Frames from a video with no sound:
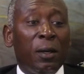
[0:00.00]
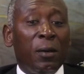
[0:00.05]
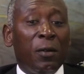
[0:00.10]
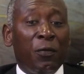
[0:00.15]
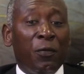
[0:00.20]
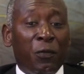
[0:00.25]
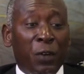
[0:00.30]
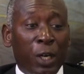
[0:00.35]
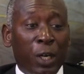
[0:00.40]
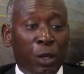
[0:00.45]

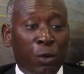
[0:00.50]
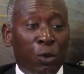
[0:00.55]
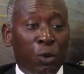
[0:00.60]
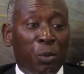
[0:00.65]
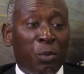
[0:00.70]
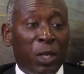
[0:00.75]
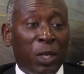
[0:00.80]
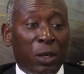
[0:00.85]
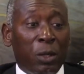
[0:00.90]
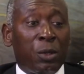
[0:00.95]
very good,
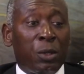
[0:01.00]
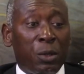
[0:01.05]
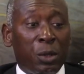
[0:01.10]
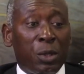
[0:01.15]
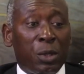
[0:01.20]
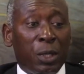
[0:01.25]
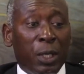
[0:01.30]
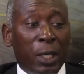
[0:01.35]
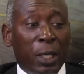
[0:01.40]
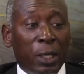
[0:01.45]

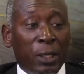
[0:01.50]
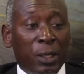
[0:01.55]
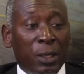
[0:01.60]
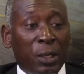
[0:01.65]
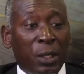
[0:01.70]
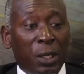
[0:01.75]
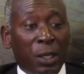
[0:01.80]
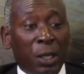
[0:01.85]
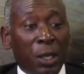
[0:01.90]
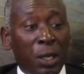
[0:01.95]
because as
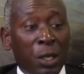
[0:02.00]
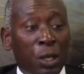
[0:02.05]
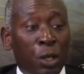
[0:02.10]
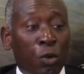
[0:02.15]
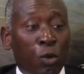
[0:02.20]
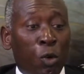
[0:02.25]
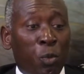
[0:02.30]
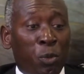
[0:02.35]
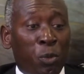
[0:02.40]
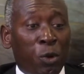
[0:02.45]
the
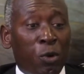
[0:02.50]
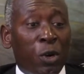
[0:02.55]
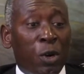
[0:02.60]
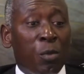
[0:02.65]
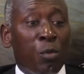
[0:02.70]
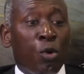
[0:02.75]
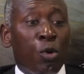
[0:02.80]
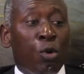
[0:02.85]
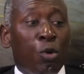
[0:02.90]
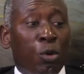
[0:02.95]
AEO
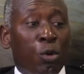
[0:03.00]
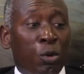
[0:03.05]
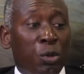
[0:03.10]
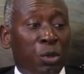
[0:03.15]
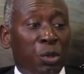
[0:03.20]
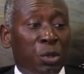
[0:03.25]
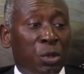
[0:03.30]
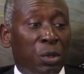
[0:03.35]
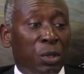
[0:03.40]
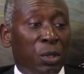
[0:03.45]
program
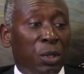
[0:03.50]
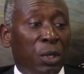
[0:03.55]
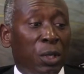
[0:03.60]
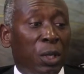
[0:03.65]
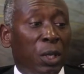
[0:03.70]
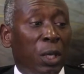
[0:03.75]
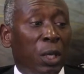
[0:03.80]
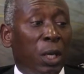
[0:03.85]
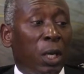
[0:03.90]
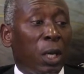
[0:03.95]
grows,
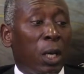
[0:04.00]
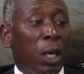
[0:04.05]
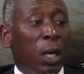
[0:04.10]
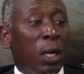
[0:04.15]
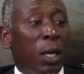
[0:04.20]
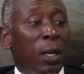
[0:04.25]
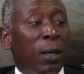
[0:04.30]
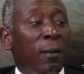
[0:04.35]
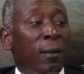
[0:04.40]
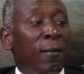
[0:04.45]

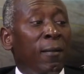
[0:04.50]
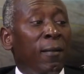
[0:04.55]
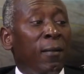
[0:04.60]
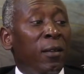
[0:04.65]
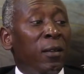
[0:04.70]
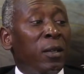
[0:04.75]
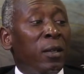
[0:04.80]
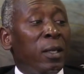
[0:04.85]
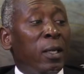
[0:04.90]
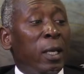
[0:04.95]

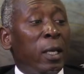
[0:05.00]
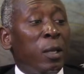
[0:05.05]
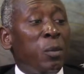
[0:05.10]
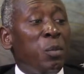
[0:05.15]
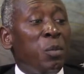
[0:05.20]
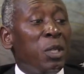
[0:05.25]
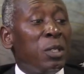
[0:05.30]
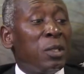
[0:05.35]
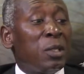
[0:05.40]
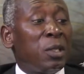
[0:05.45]
that
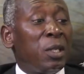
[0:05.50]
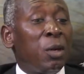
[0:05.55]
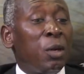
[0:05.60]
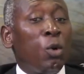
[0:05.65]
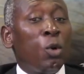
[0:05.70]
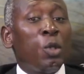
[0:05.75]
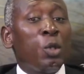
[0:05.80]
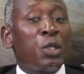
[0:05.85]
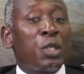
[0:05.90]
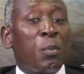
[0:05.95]
means the
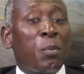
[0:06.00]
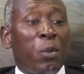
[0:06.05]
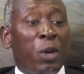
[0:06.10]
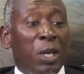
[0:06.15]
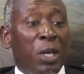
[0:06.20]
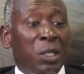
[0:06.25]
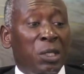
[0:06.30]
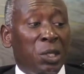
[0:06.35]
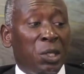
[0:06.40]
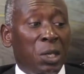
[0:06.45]
whole
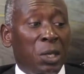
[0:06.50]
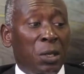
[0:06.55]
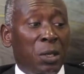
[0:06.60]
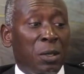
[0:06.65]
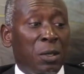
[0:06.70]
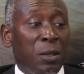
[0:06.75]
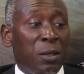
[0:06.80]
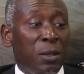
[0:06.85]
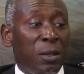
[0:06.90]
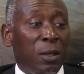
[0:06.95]
supply chain.